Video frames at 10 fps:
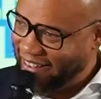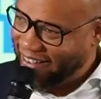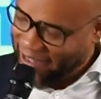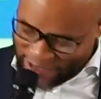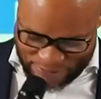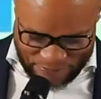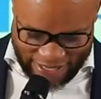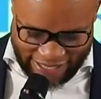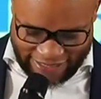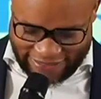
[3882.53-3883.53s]

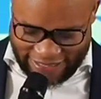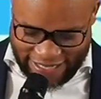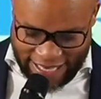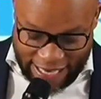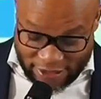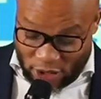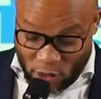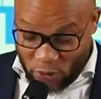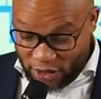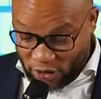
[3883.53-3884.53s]
Amen. I saw
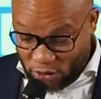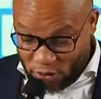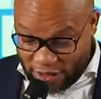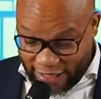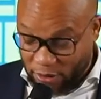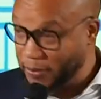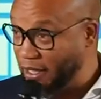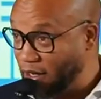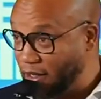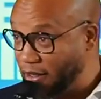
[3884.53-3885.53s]
one or two
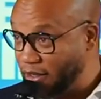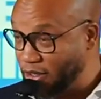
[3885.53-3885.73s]
gentlemen on the